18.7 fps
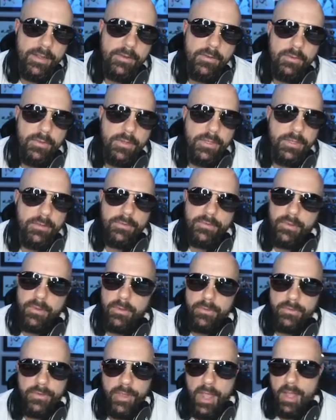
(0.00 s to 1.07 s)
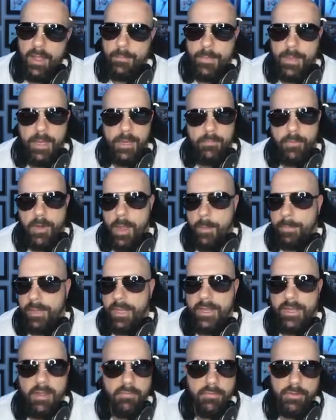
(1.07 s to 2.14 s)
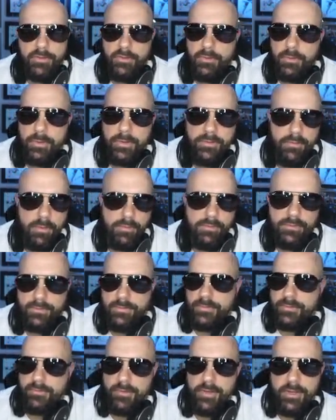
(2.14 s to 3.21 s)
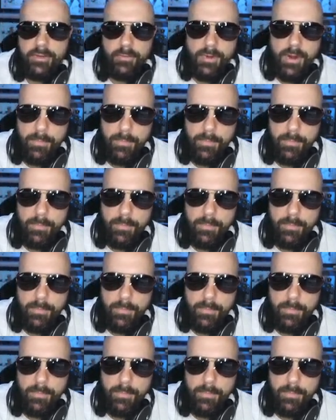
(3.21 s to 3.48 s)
Julio Jones. I mean, when I play cover two, he throws a streak. When I